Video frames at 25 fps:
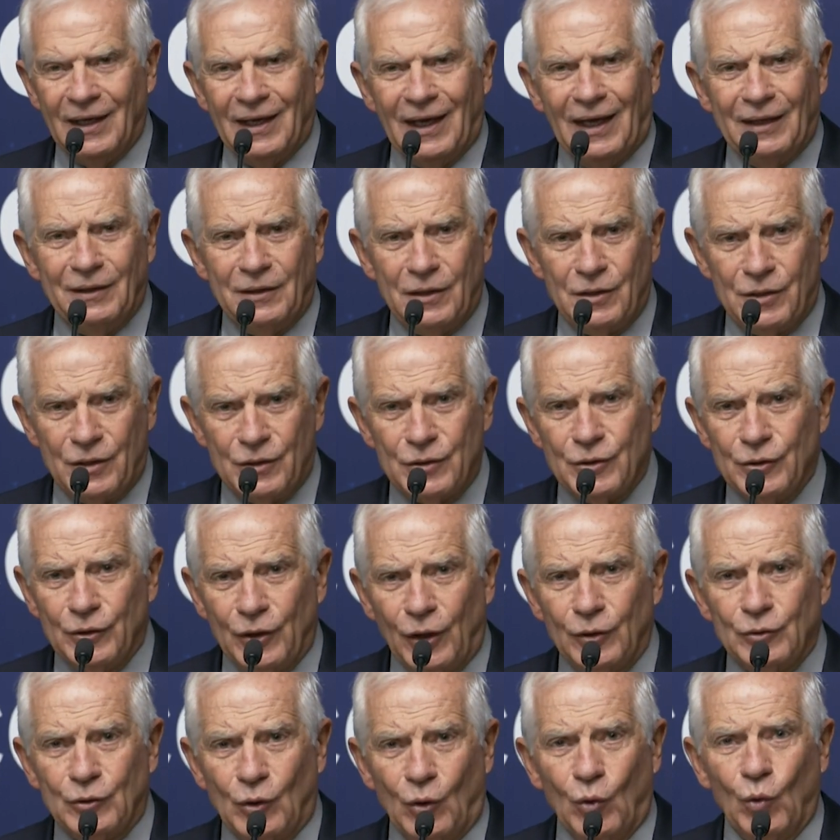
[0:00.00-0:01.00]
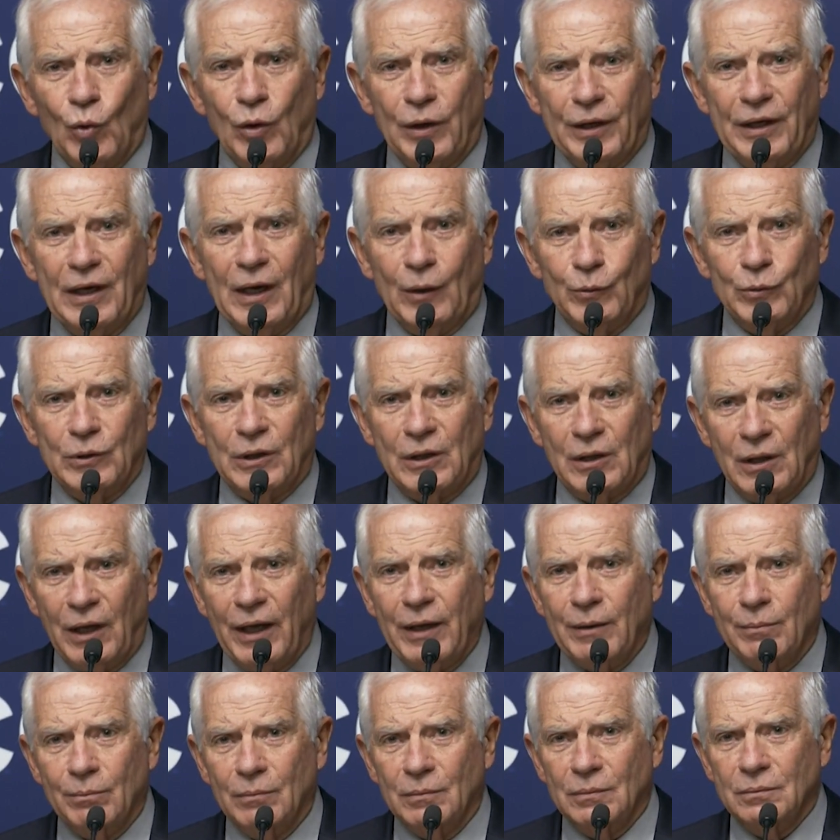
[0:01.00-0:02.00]
And this is not only our
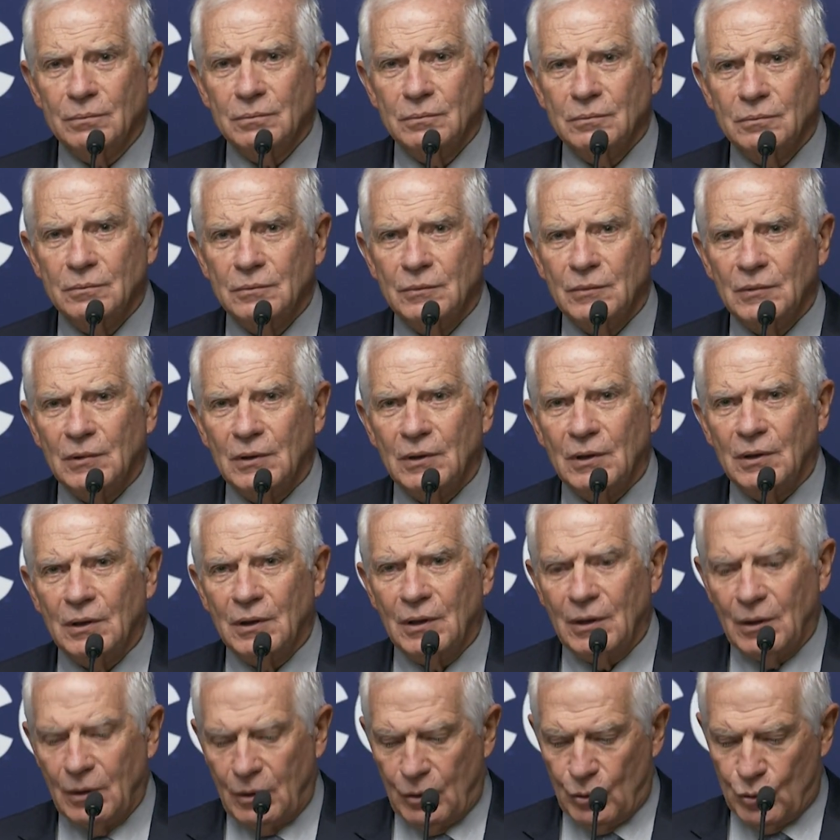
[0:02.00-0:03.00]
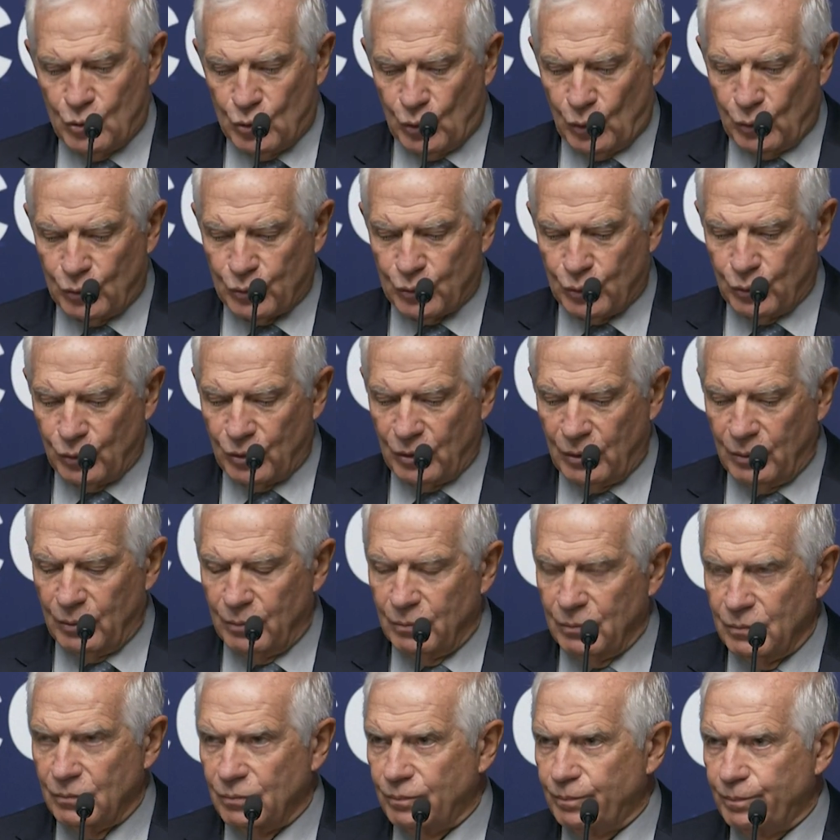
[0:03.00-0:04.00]
claim, it's also the
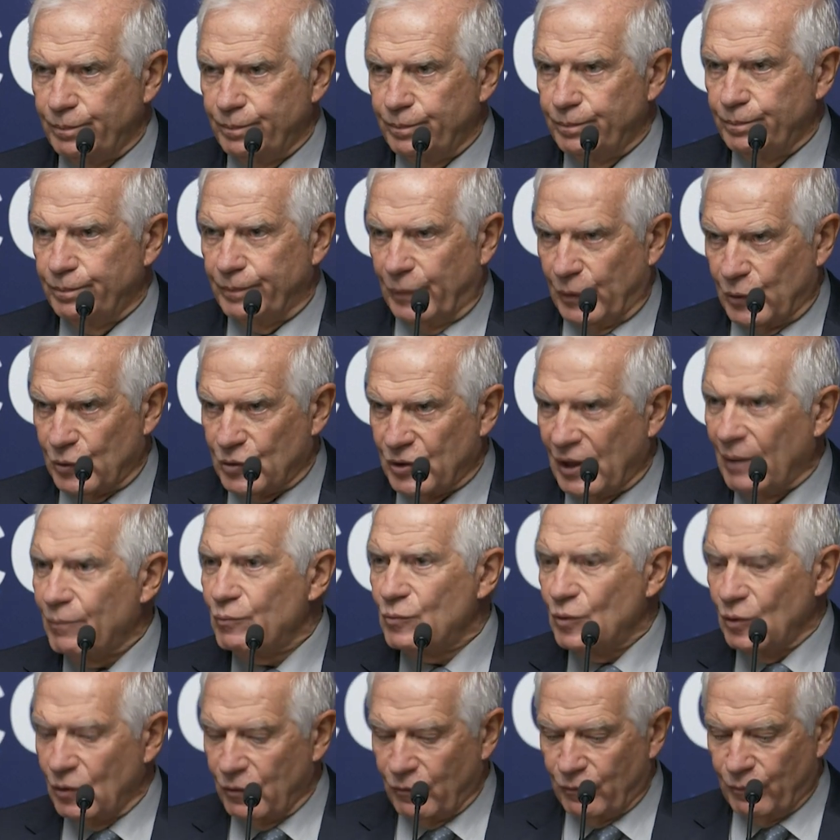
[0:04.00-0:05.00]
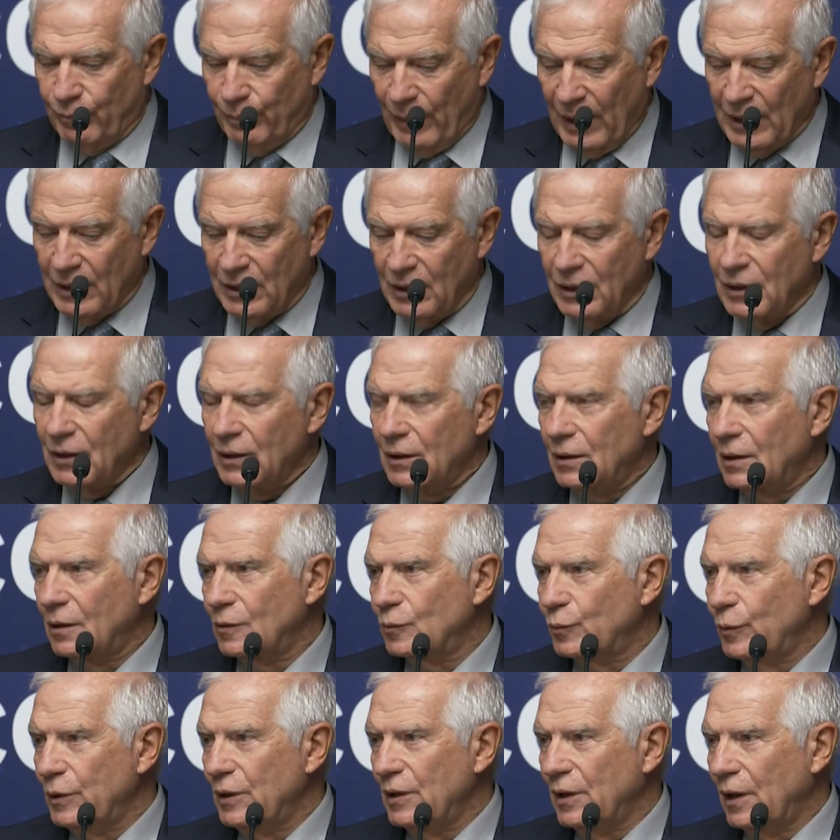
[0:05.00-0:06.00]
perception of many,
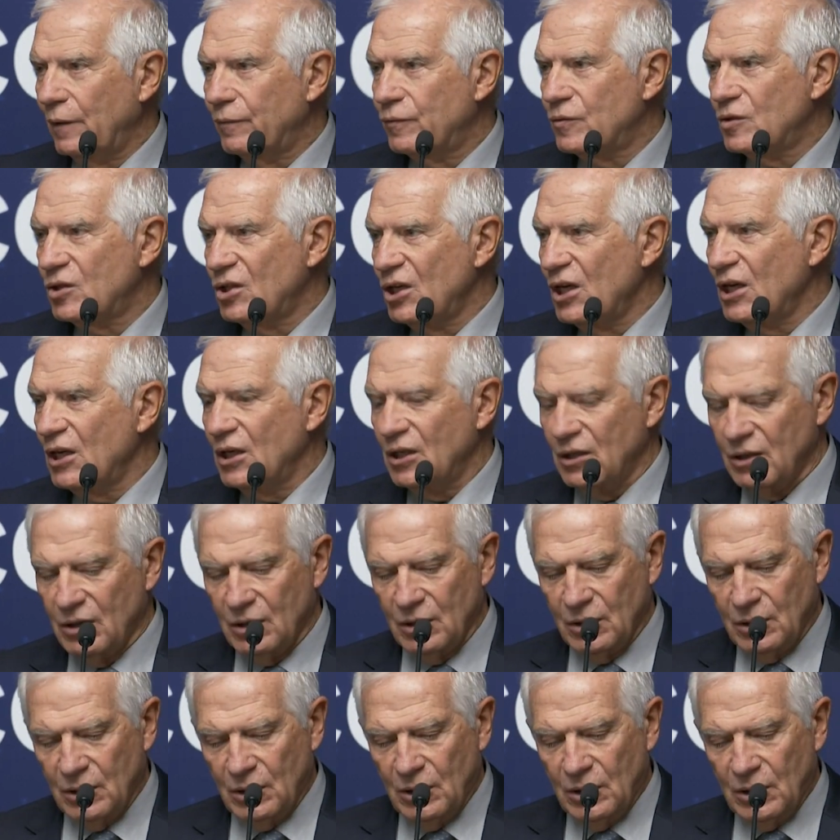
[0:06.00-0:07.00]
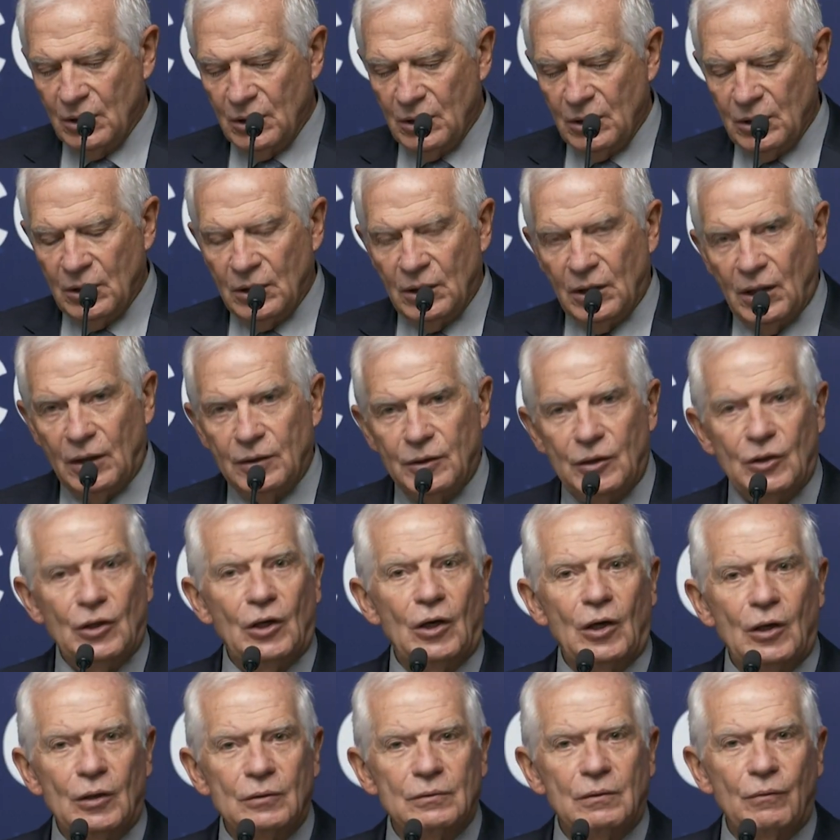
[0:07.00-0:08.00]
as we have seen at the
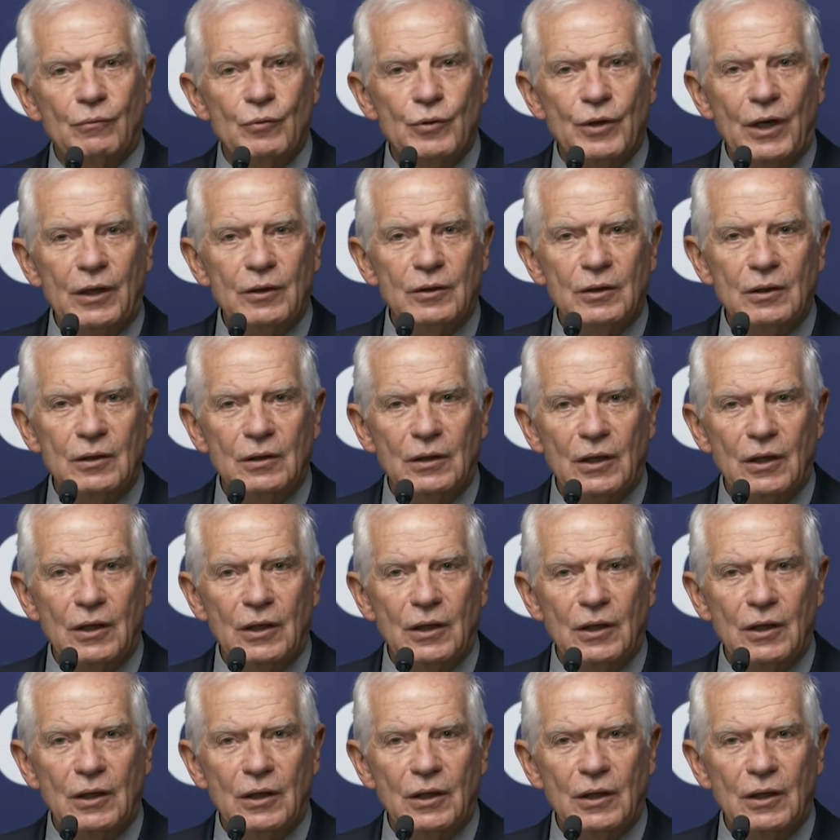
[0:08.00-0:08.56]
heart of United